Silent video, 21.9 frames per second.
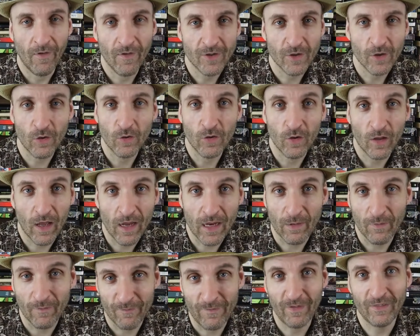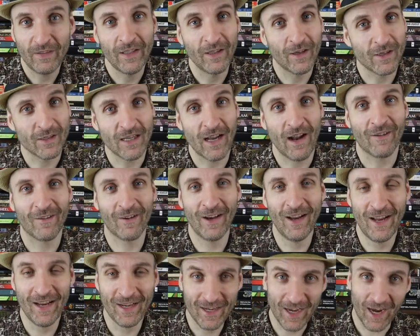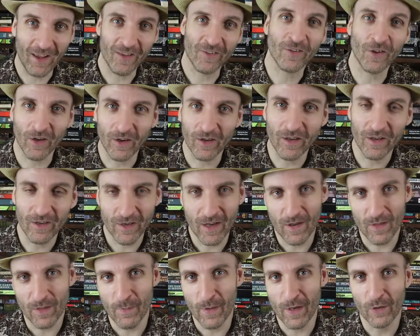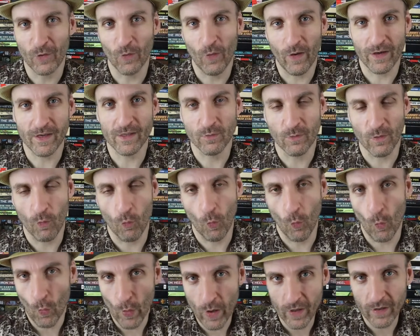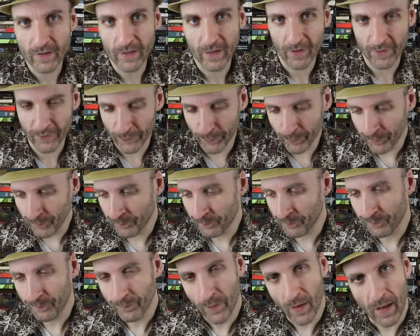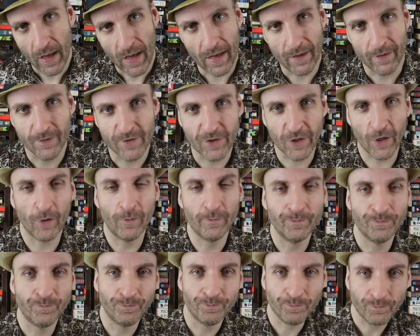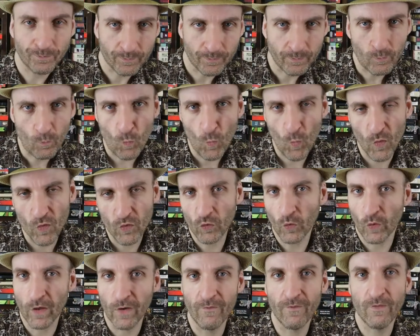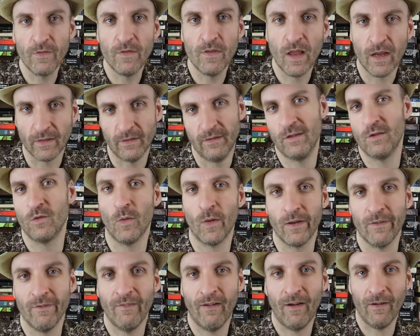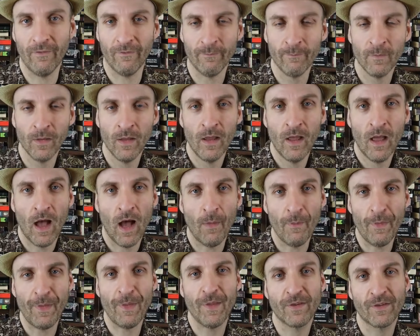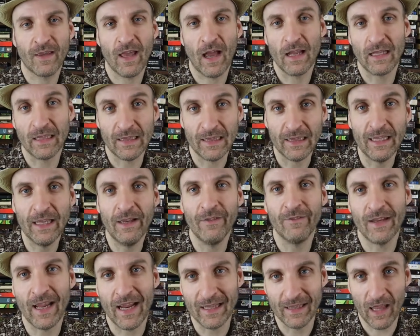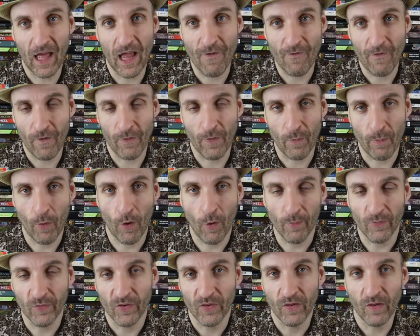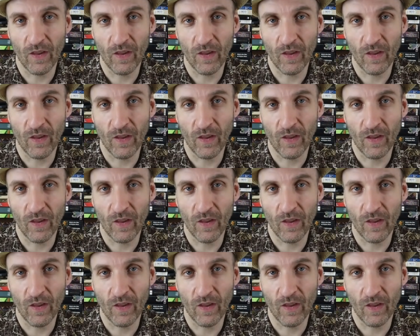So like 50 years after he got started in the mid-20s with Weird Tales. And so the story in 1925. And this guy lived a life of the pulps.